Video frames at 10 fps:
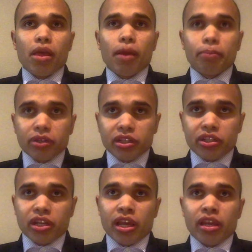
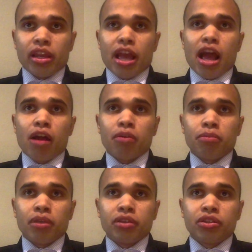appreciate how
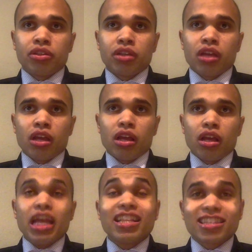much
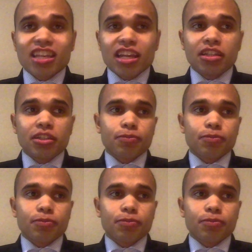insight